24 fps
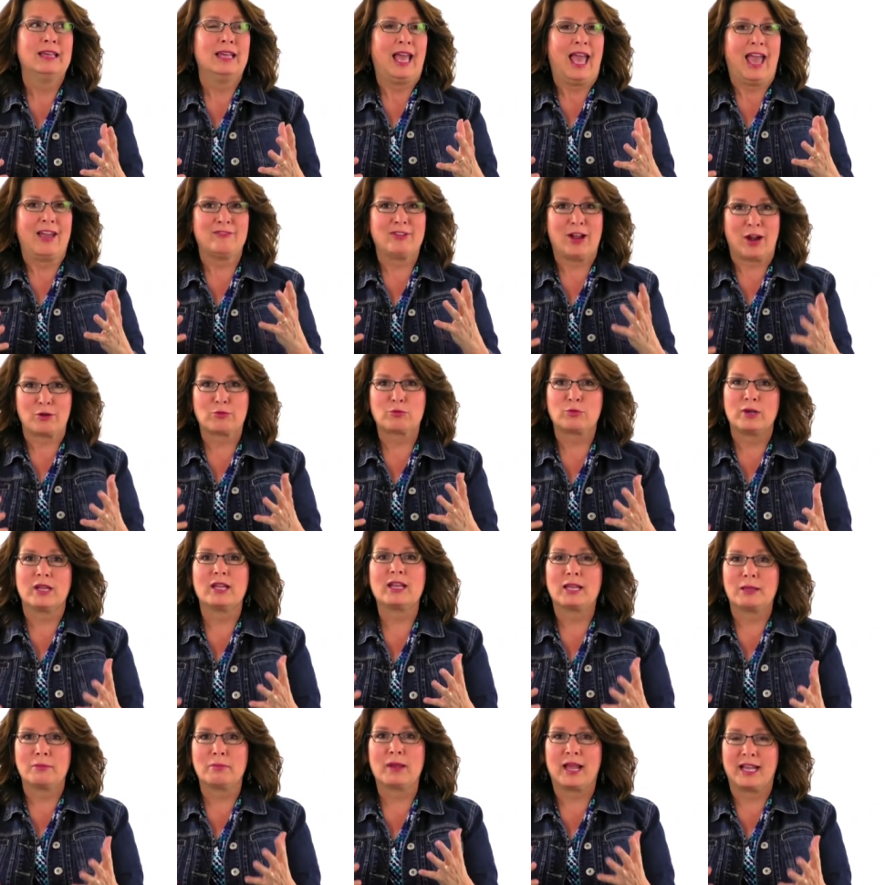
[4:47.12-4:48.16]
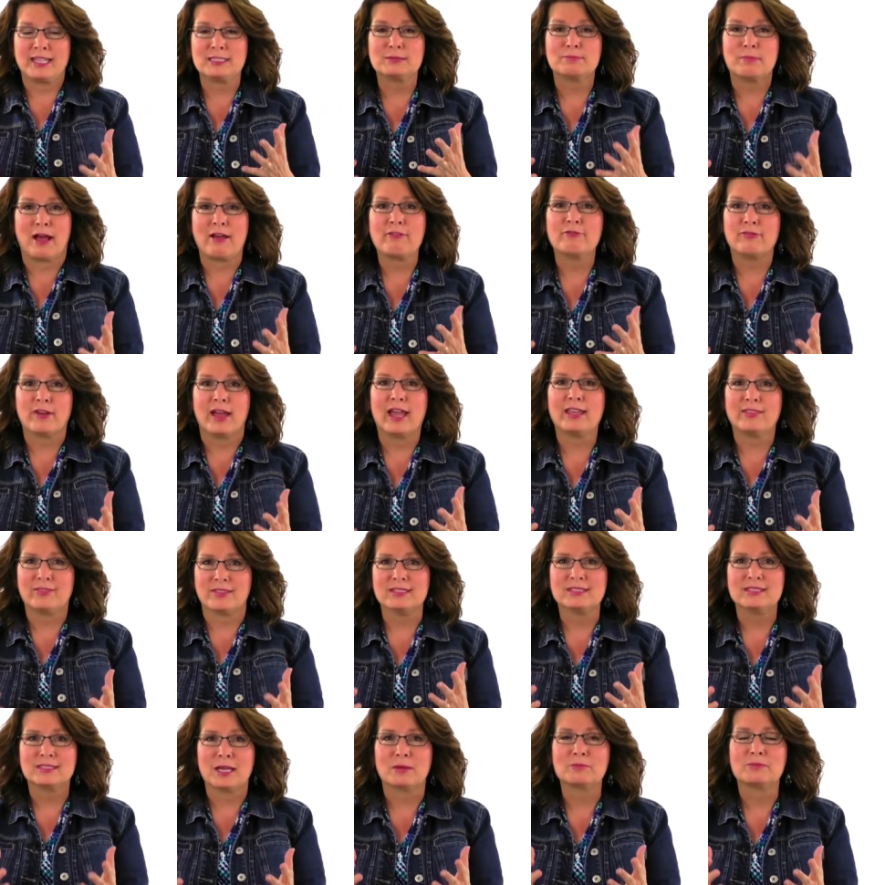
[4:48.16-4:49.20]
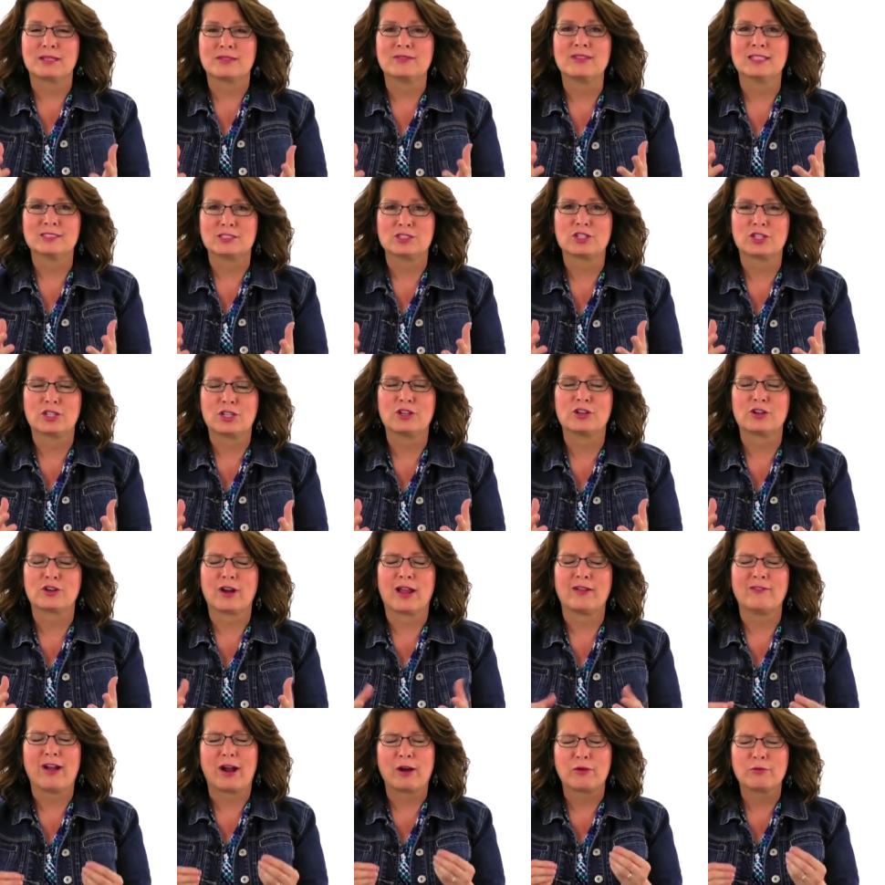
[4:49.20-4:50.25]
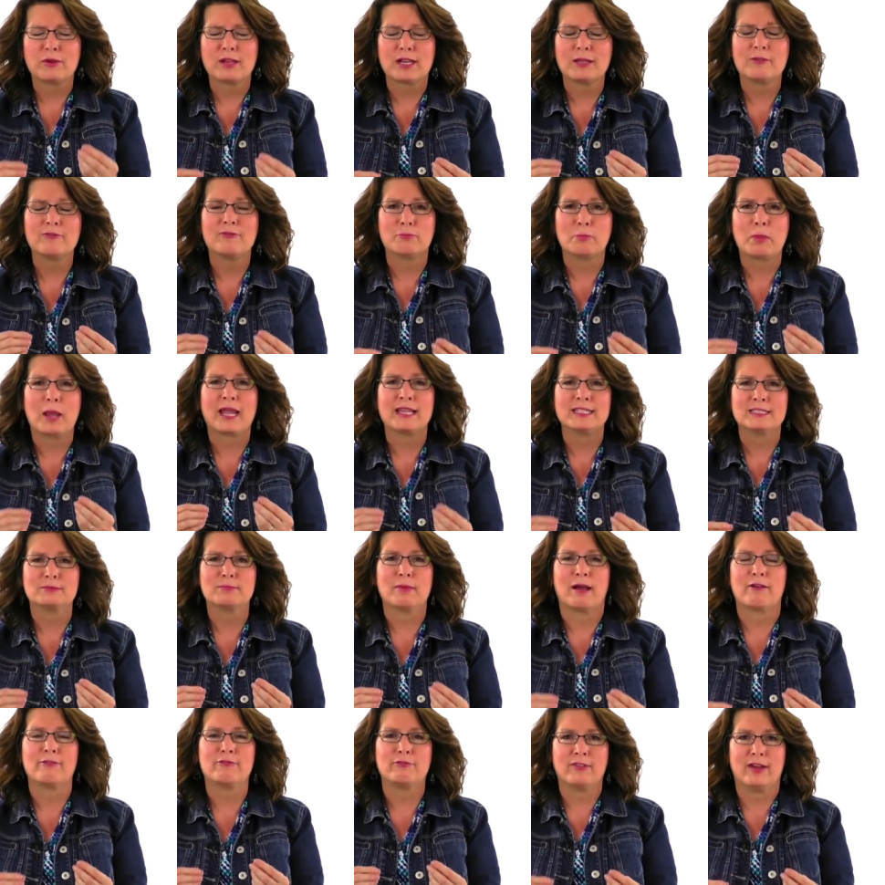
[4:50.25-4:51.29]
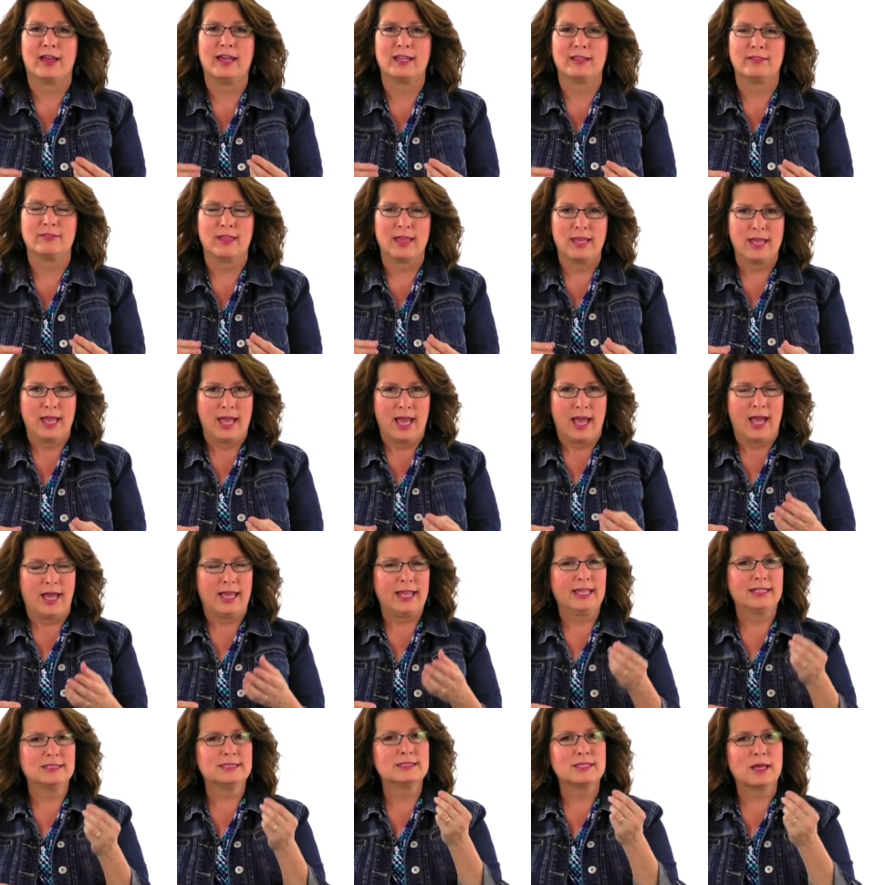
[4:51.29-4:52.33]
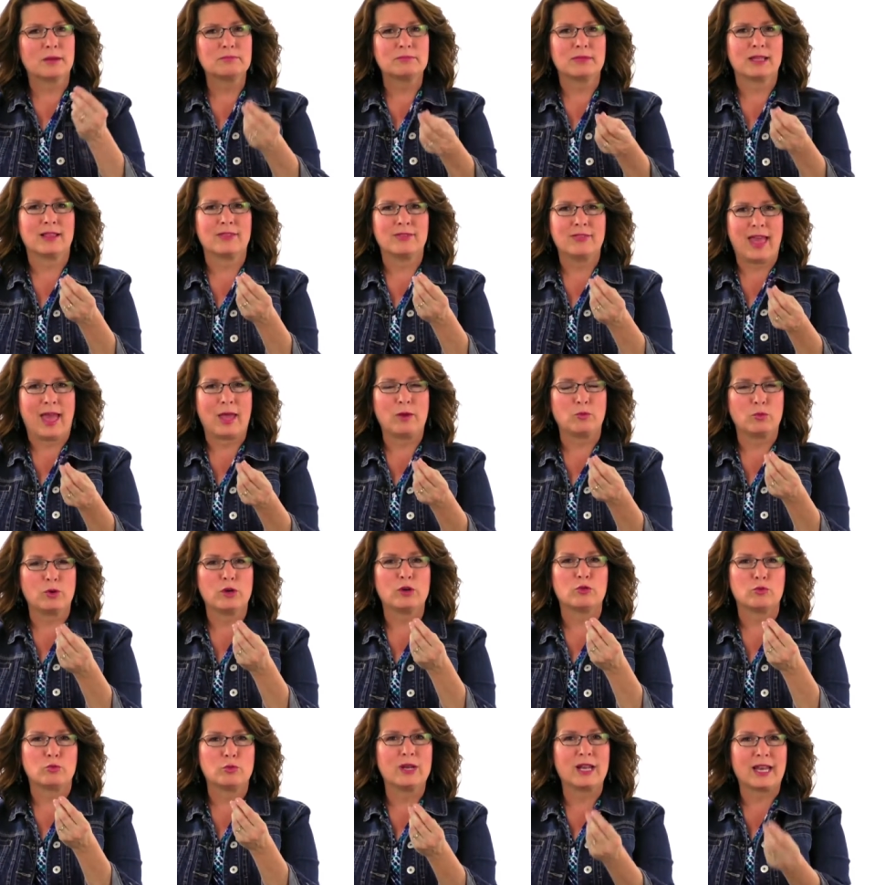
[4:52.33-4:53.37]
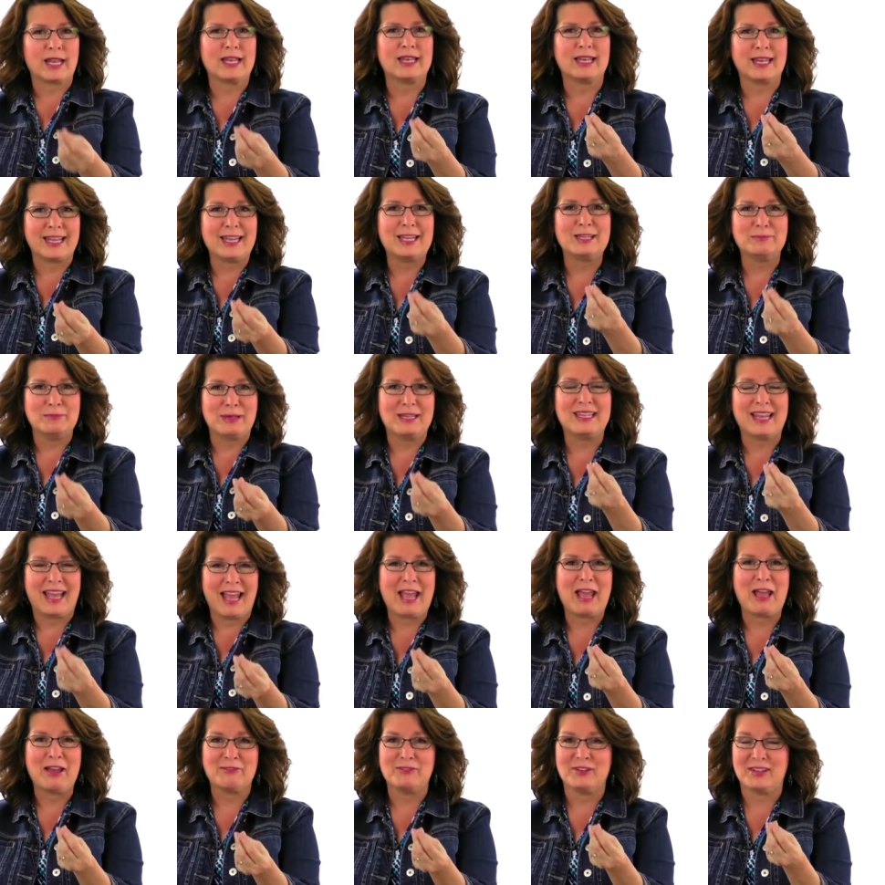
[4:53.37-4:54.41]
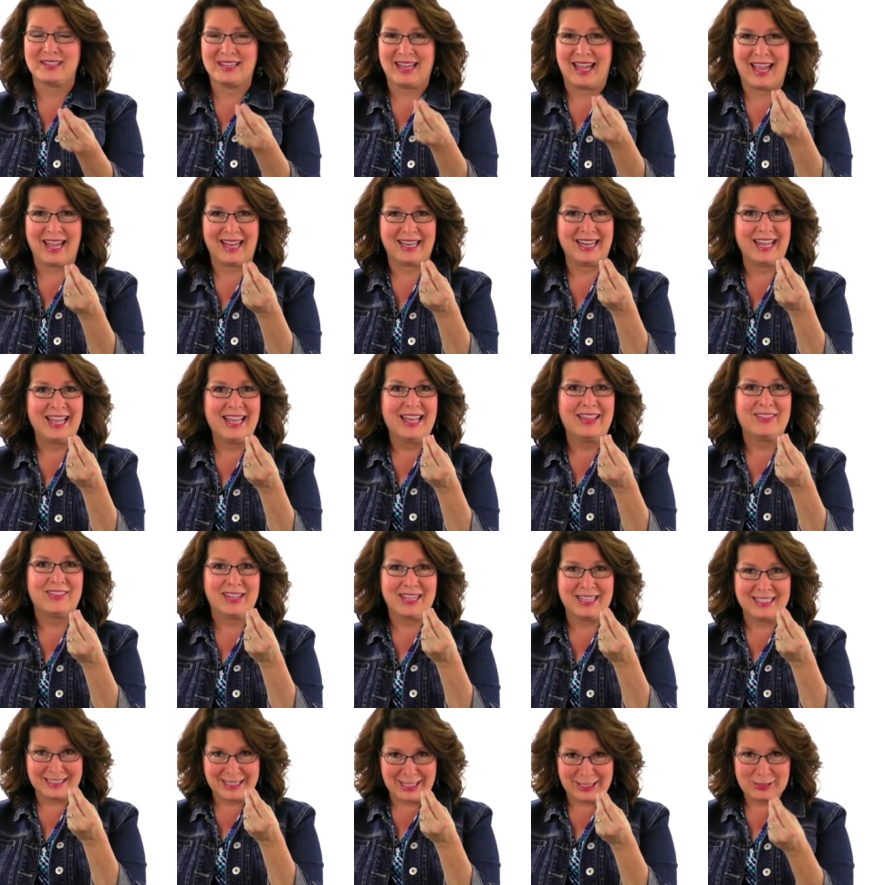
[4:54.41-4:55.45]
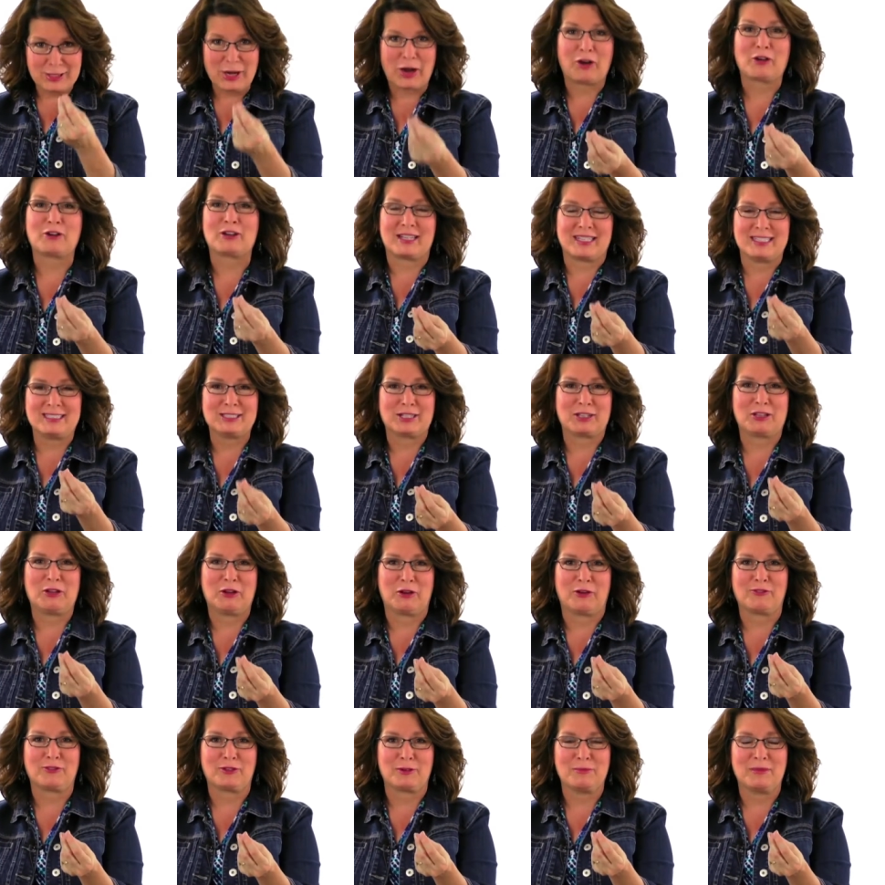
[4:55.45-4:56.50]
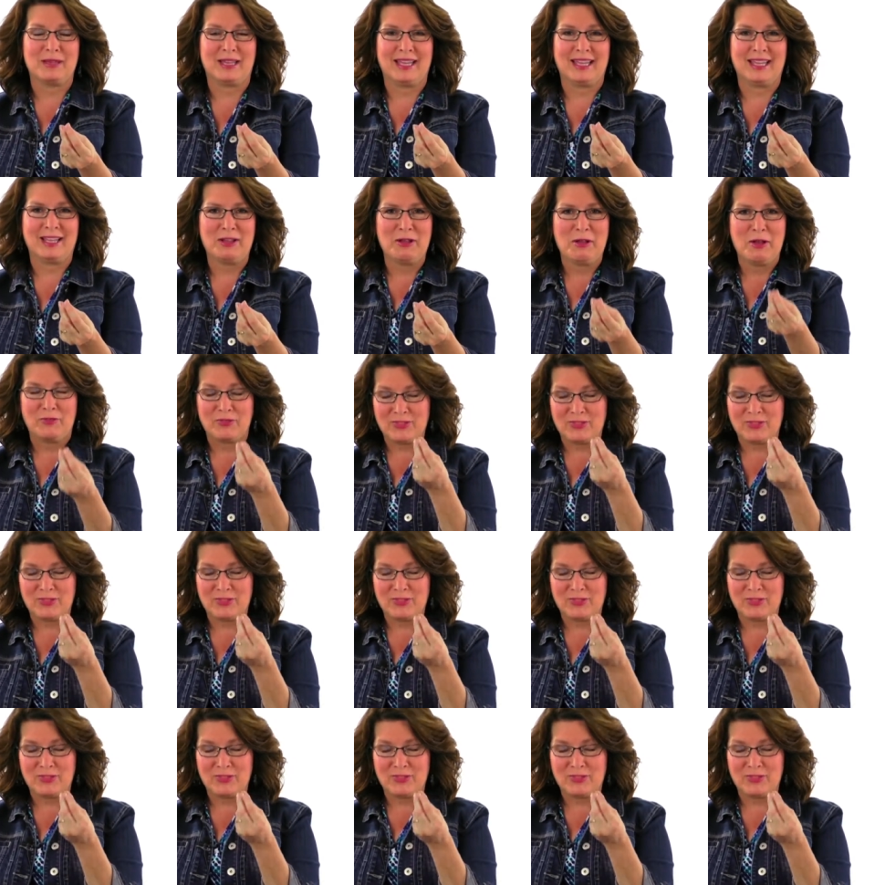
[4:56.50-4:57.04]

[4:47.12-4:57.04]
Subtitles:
have I really placed my faith in something that's secure? Have I really placed my faith in something that will really lead me to heaven and that is eternally secure for me?